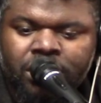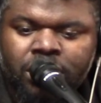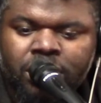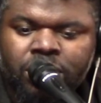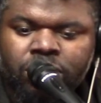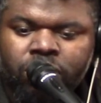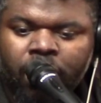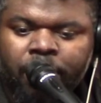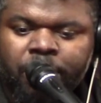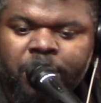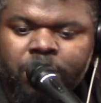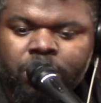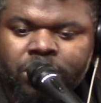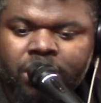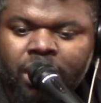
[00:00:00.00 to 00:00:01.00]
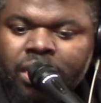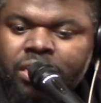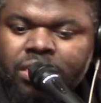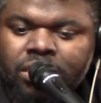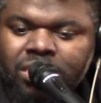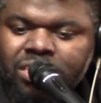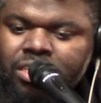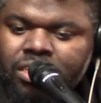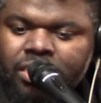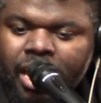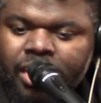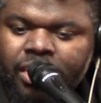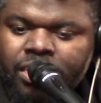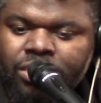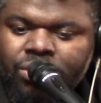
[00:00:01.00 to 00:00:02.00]
described it was like she just
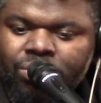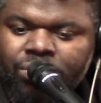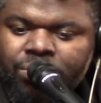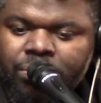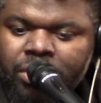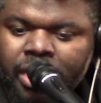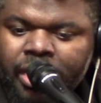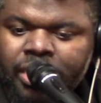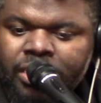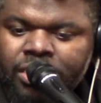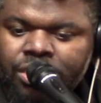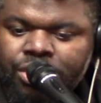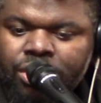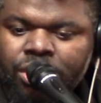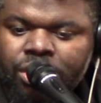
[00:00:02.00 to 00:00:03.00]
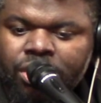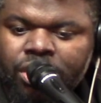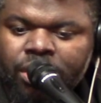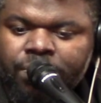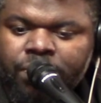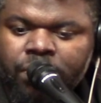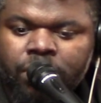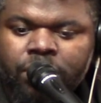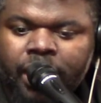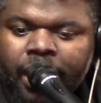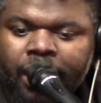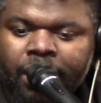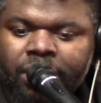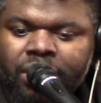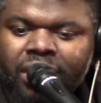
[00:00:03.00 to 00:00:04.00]
had this sort of malaise and she couldn't keep food
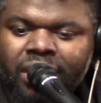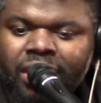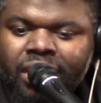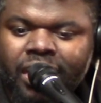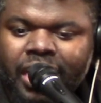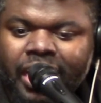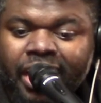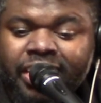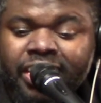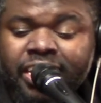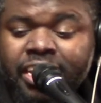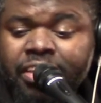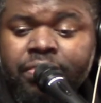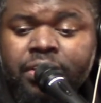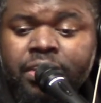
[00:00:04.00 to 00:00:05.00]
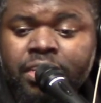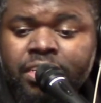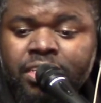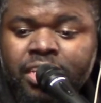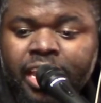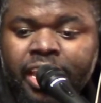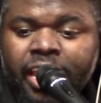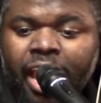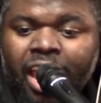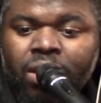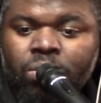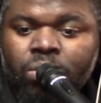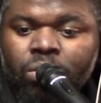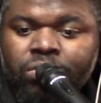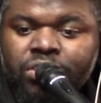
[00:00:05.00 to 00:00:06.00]
down. And I think even to this day, I
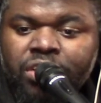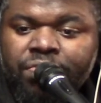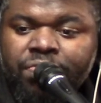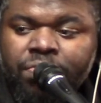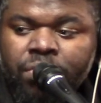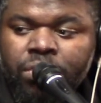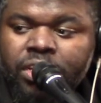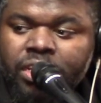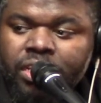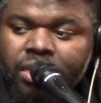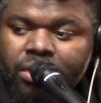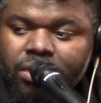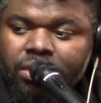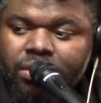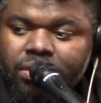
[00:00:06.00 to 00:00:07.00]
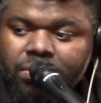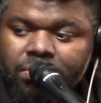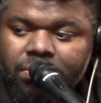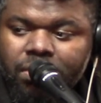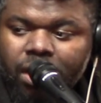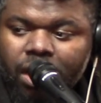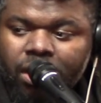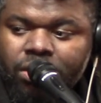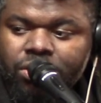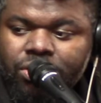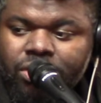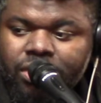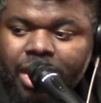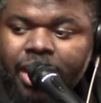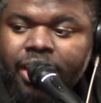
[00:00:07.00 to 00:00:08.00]
don't know if she fully
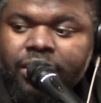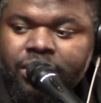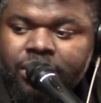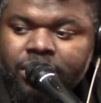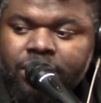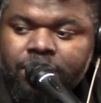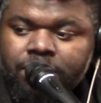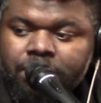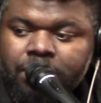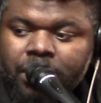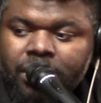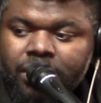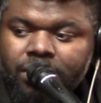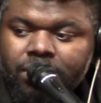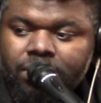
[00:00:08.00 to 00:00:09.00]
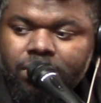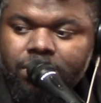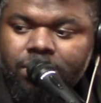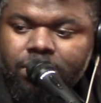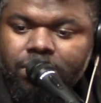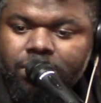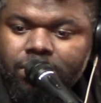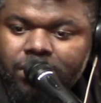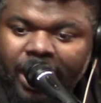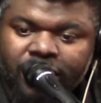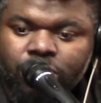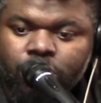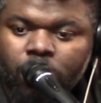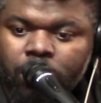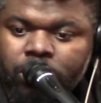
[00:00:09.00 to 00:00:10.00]
understands it, but
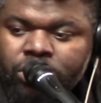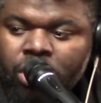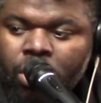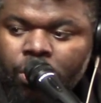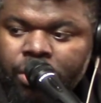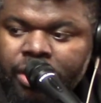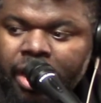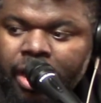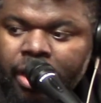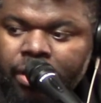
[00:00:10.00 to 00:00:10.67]
that's what was going right, down. Right, and